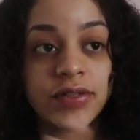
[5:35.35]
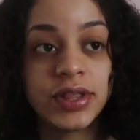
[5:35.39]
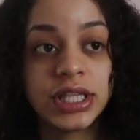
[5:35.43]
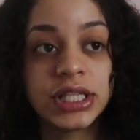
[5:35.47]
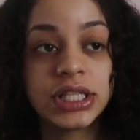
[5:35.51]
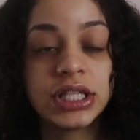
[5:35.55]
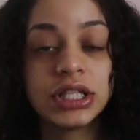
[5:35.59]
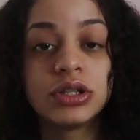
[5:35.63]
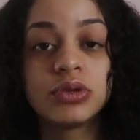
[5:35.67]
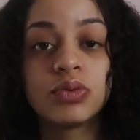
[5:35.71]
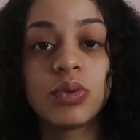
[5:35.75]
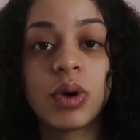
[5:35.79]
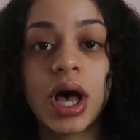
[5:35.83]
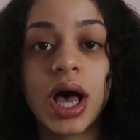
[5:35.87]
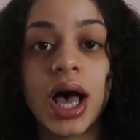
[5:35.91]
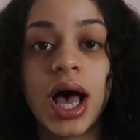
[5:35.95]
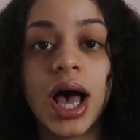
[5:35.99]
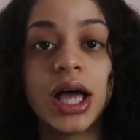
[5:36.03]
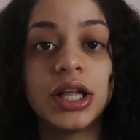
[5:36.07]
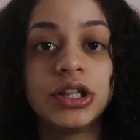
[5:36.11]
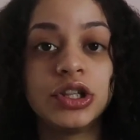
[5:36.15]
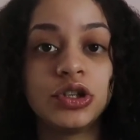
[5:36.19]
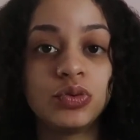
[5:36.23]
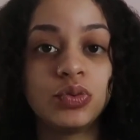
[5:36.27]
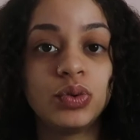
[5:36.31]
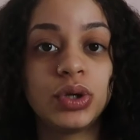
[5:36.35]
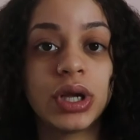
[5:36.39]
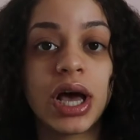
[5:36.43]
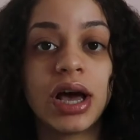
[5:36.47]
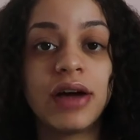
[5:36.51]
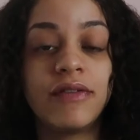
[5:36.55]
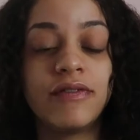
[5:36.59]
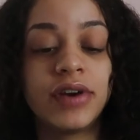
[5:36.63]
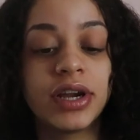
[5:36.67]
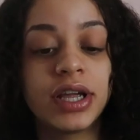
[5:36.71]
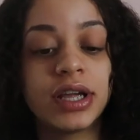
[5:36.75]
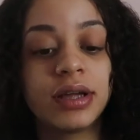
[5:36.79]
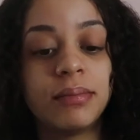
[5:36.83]
This is why I do
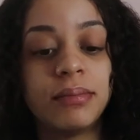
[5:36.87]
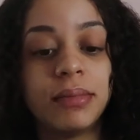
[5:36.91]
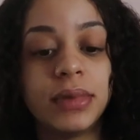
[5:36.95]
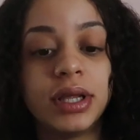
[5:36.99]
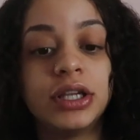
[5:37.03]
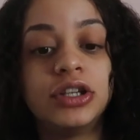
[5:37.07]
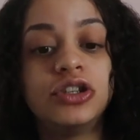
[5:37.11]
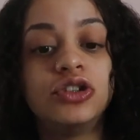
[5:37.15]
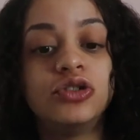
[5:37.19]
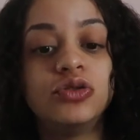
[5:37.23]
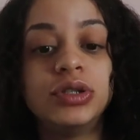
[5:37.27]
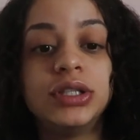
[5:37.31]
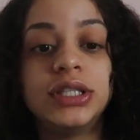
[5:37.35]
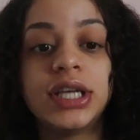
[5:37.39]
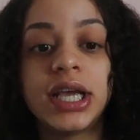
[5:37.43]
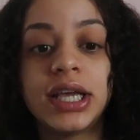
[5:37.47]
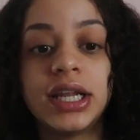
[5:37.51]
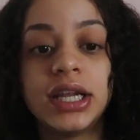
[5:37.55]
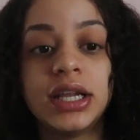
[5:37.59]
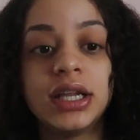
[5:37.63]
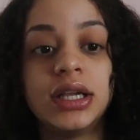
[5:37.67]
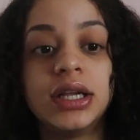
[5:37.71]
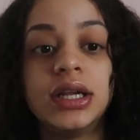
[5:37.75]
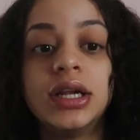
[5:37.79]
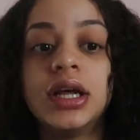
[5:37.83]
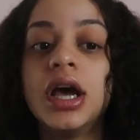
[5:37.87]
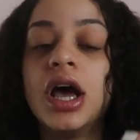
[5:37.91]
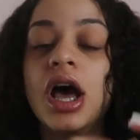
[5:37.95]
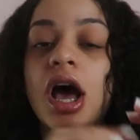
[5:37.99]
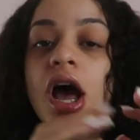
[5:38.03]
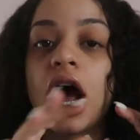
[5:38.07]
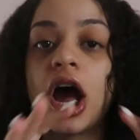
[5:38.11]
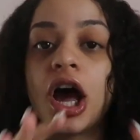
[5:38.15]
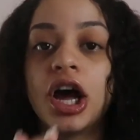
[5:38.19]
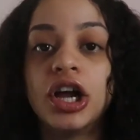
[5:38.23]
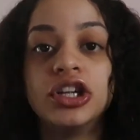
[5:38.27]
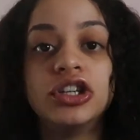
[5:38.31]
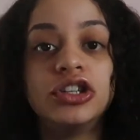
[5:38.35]
not recommend you dating
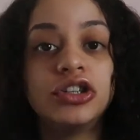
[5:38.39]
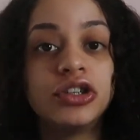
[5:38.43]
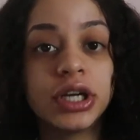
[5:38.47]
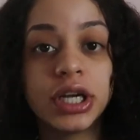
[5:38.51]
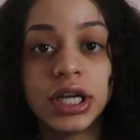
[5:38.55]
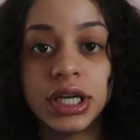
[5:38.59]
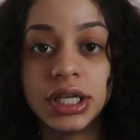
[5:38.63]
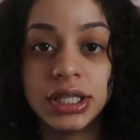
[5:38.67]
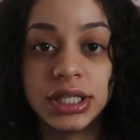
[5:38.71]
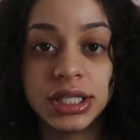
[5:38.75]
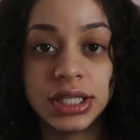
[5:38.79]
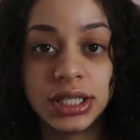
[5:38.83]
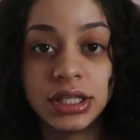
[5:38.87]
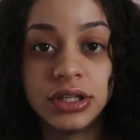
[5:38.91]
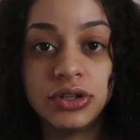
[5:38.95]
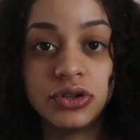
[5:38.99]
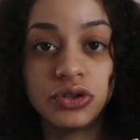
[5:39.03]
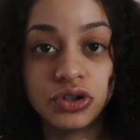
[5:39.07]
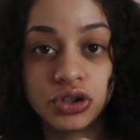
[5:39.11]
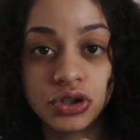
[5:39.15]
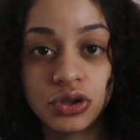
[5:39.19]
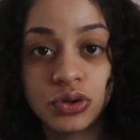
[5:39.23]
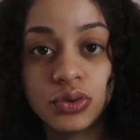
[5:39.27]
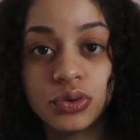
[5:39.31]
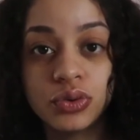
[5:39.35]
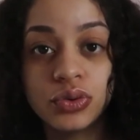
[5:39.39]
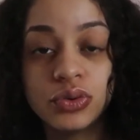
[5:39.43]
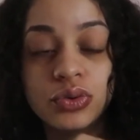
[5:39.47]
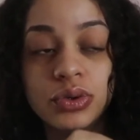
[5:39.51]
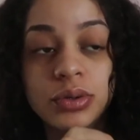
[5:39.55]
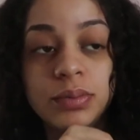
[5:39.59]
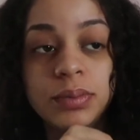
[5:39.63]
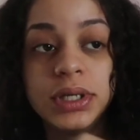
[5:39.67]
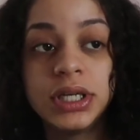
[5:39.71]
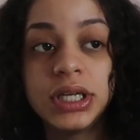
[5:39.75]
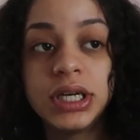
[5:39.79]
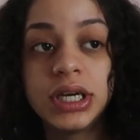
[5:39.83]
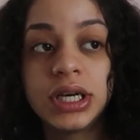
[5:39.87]
under 18 years
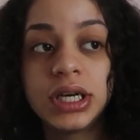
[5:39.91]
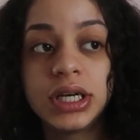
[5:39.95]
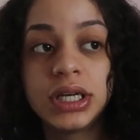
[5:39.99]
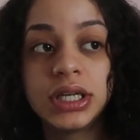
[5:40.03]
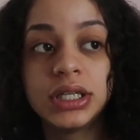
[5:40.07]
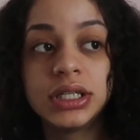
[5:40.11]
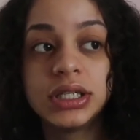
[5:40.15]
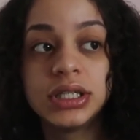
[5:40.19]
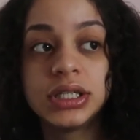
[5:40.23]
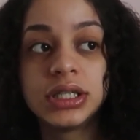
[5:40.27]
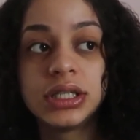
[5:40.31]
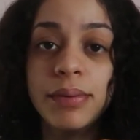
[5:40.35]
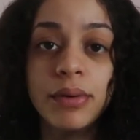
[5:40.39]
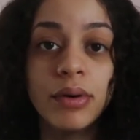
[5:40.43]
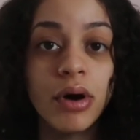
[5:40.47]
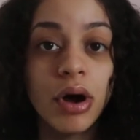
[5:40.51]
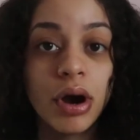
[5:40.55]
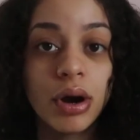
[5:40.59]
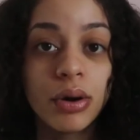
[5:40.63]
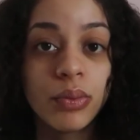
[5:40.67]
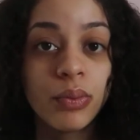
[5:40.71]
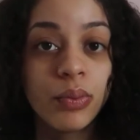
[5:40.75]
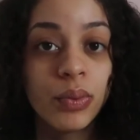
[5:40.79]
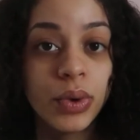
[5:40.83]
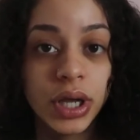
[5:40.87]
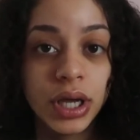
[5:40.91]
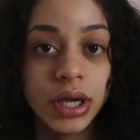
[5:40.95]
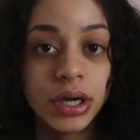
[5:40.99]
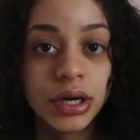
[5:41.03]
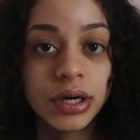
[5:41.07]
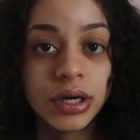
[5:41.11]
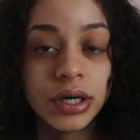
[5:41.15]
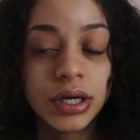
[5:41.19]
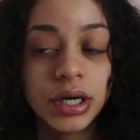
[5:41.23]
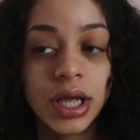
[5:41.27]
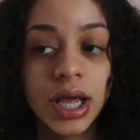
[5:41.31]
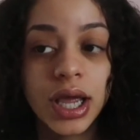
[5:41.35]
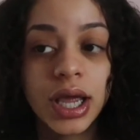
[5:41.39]
old, because people are
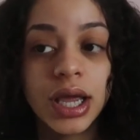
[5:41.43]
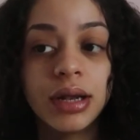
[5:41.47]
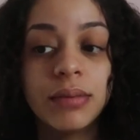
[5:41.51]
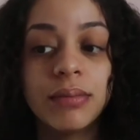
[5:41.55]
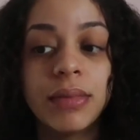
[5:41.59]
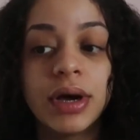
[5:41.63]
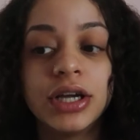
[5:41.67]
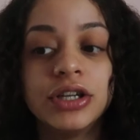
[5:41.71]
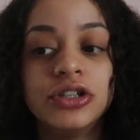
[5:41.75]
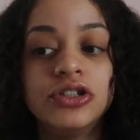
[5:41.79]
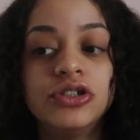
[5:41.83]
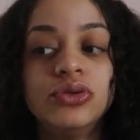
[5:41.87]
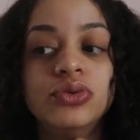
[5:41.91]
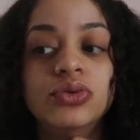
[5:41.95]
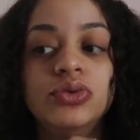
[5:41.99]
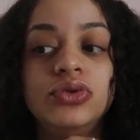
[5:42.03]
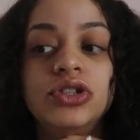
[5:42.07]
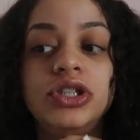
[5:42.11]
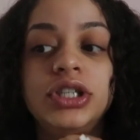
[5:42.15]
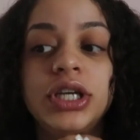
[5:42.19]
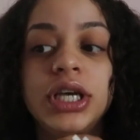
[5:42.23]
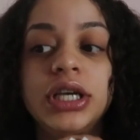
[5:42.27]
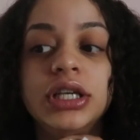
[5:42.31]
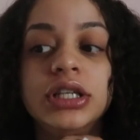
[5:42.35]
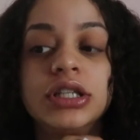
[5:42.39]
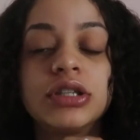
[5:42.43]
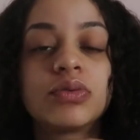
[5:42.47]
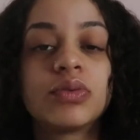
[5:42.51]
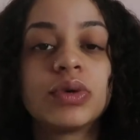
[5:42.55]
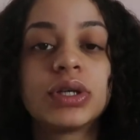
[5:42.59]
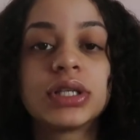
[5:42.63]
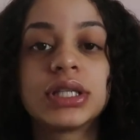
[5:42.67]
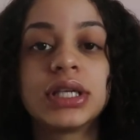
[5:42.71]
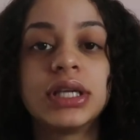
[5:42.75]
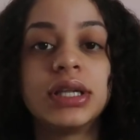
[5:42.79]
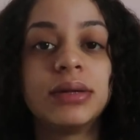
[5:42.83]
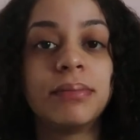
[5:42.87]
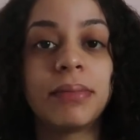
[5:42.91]
weird. And mind you, Jace
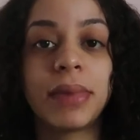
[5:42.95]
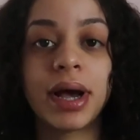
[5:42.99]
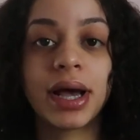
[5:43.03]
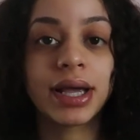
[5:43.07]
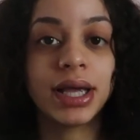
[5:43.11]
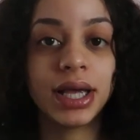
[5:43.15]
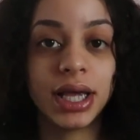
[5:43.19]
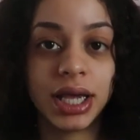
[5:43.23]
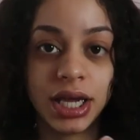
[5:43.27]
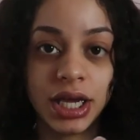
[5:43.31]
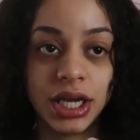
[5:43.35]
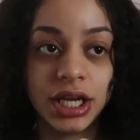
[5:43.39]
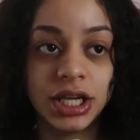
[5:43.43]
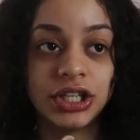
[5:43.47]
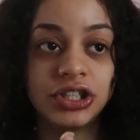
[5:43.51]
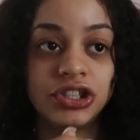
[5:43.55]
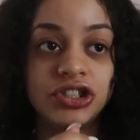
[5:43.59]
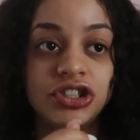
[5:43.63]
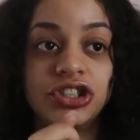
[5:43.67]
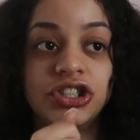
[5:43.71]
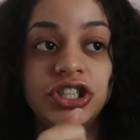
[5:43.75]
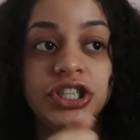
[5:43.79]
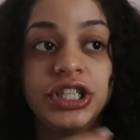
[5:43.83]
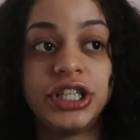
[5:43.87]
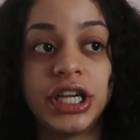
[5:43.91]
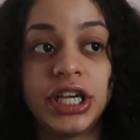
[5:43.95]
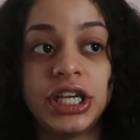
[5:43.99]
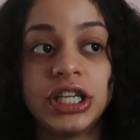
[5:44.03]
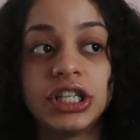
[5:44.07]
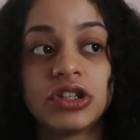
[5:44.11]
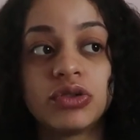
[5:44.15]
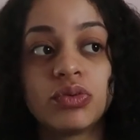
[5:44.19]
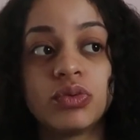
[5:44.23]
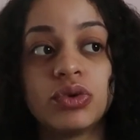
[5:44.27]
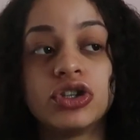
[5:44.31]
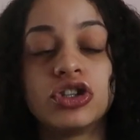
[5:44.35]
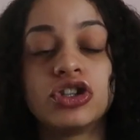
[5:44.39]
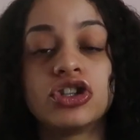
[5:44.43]
wasn't my age.
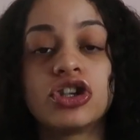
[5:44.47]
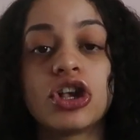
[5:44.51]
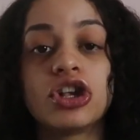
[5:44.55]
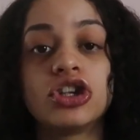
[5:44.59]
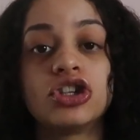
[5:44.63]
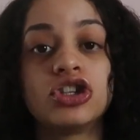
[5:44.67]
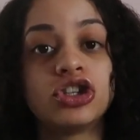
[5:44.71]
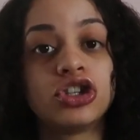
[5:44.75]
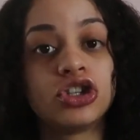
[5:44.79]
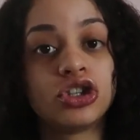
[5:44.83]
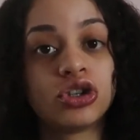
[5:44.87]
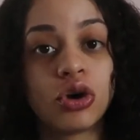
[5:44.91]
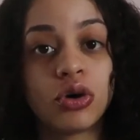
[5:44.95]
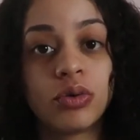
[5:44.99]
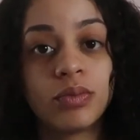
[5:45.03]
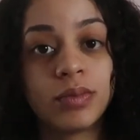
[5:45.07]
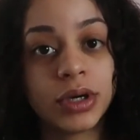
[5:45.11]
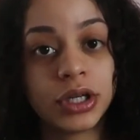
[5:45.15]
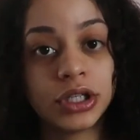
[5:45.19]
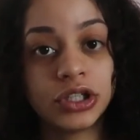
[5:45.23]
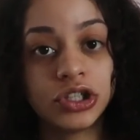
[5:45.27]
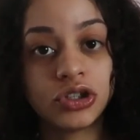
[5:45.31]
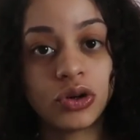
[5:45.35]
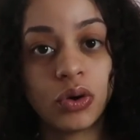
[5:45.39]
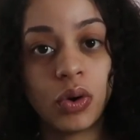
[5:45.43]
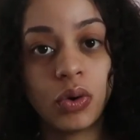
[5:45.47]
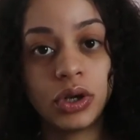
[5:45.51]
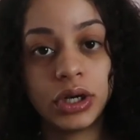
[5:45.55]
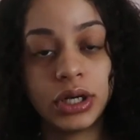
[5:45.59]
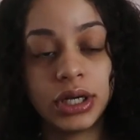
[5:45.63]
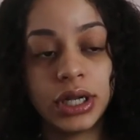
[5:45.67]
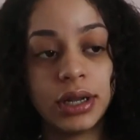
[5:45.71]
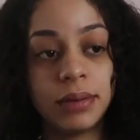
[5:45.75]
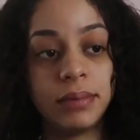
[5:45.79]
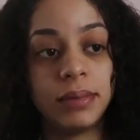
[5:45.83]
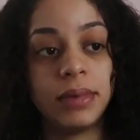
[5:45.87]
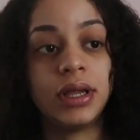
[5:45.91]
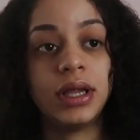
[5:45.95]
Jace was so much older
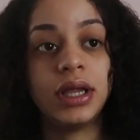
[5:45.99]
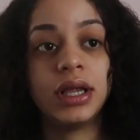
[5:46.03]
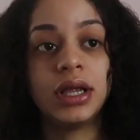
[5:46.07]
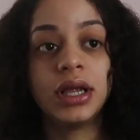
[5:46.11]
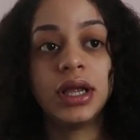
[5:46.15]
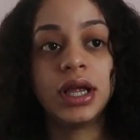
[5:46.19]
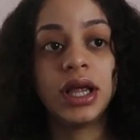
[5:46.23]
than me.